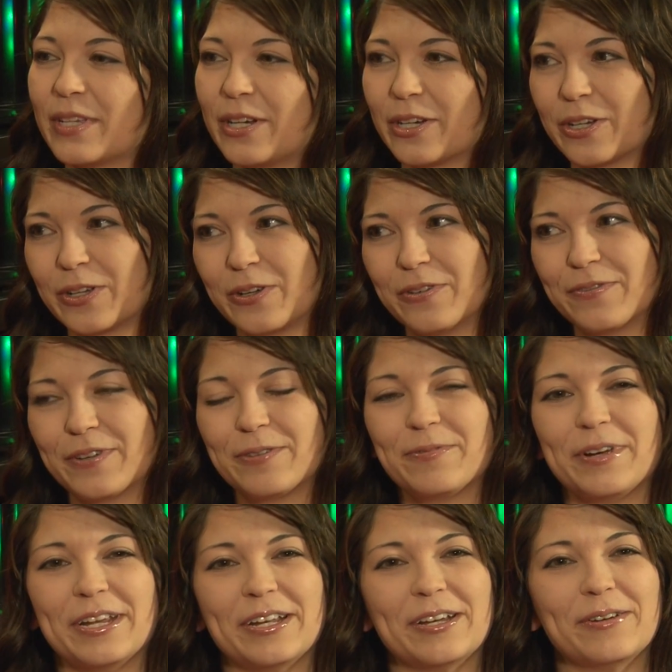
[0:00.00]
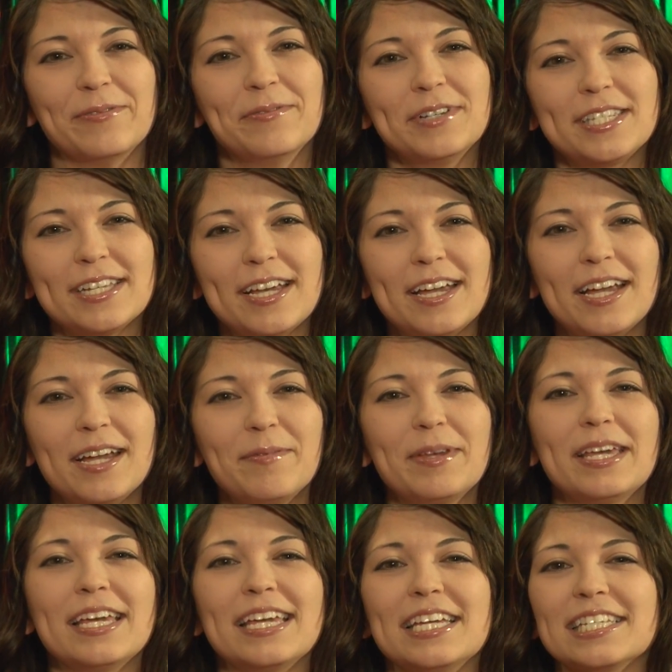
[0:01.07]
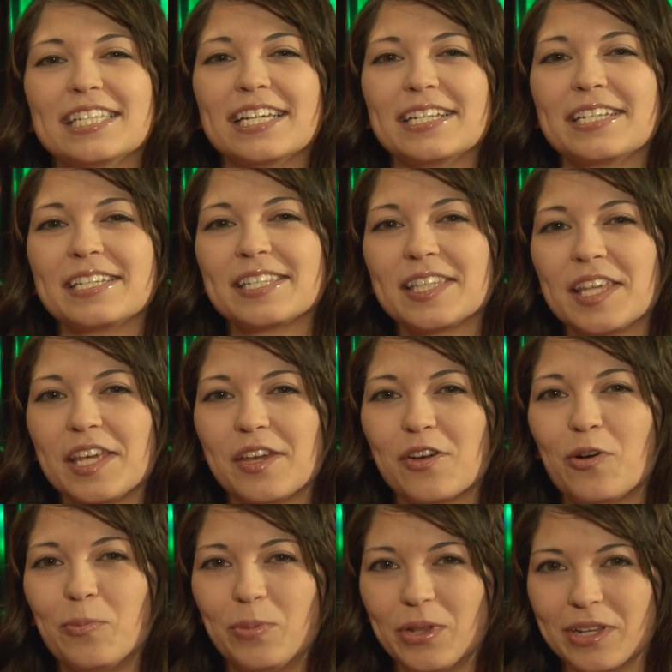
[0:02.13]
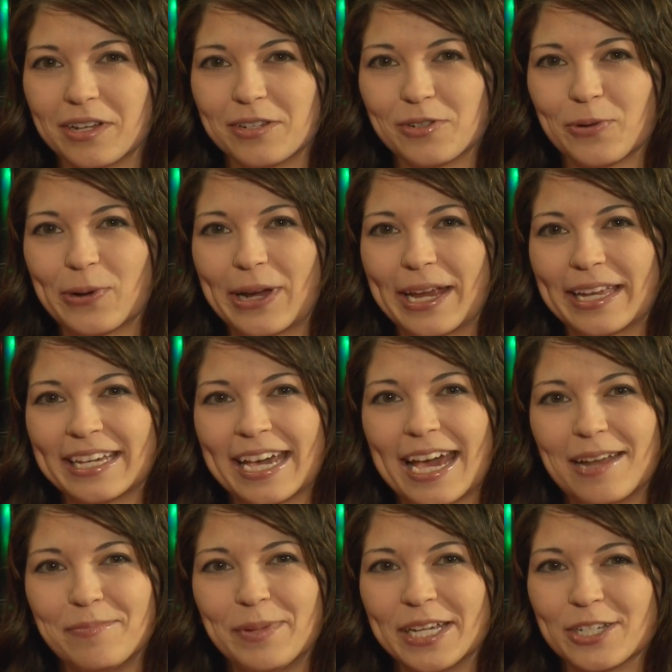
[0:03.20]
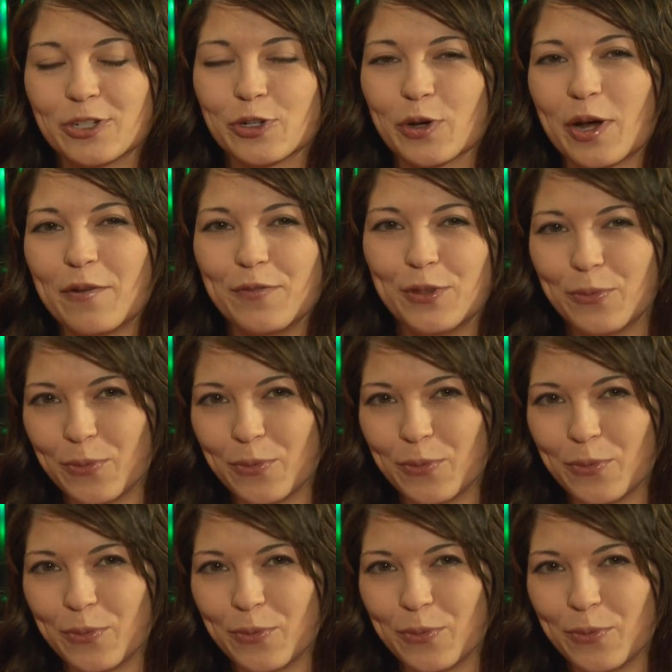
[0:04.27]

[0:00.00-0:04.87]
Yay, Wayno! What's up? He sent us the obligatory cat picture of the